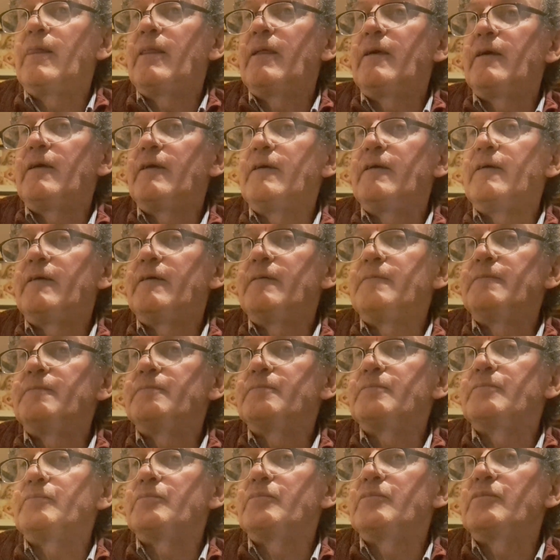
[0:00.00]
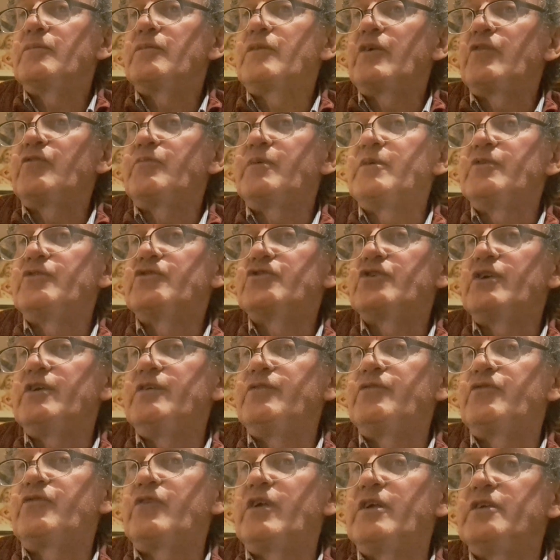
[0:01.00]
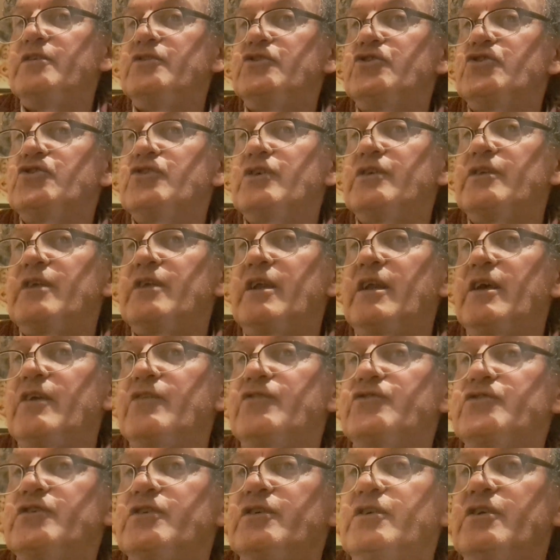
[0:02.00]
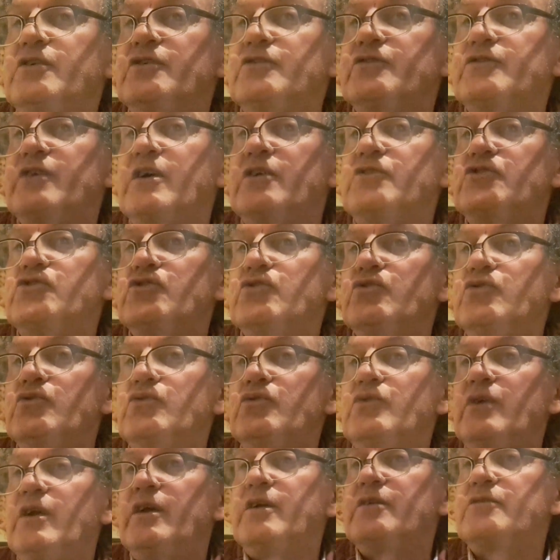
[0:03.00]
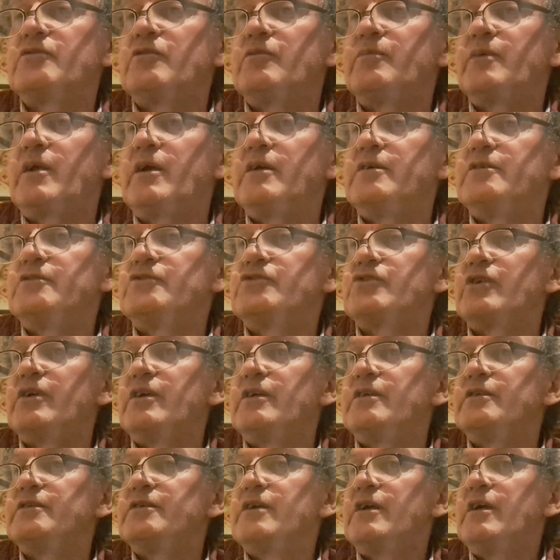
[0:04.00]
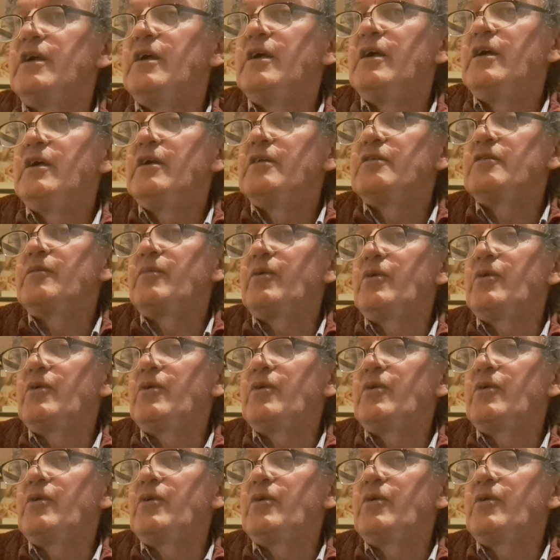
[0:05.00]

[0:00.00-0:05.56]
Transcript: There's been 3 French in the last 10 years and 2 Aidan O'Brien trained. The